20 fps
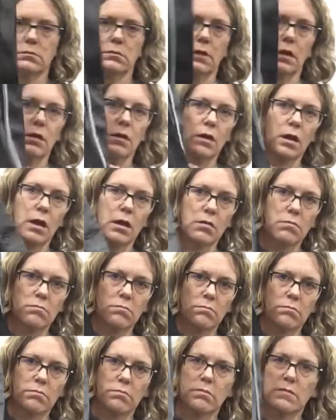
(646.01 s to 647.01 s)
There you go.
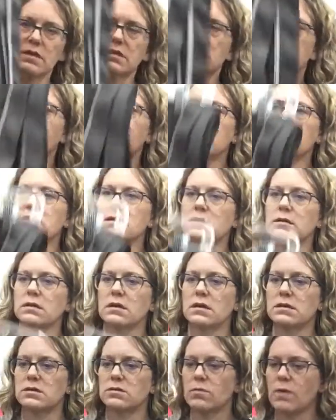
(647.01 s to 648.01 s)
It's amazing.
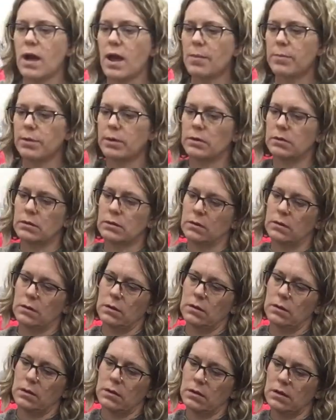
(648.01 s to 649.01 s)
It's a wrap.
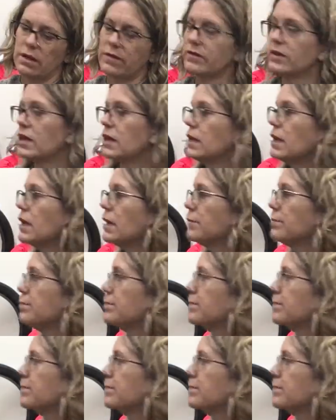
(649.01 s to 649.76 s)
$11.99.